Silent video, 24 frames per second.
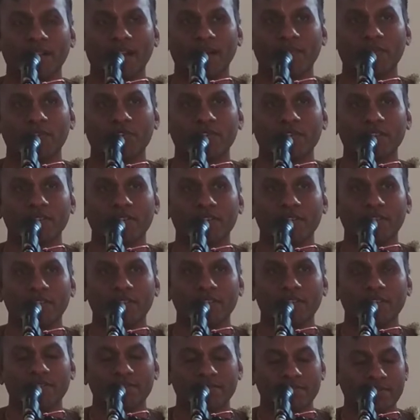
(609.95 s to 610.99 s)
about
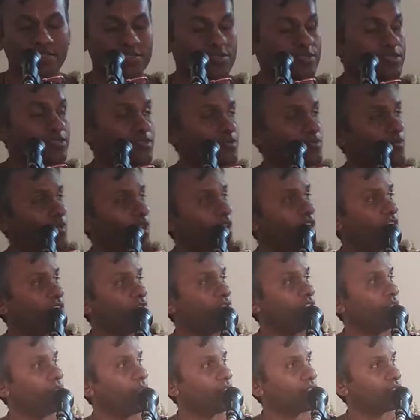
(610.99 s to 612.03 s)
this
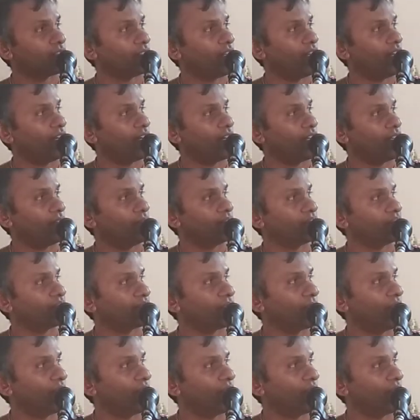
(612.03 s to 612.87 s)
wonderful personality.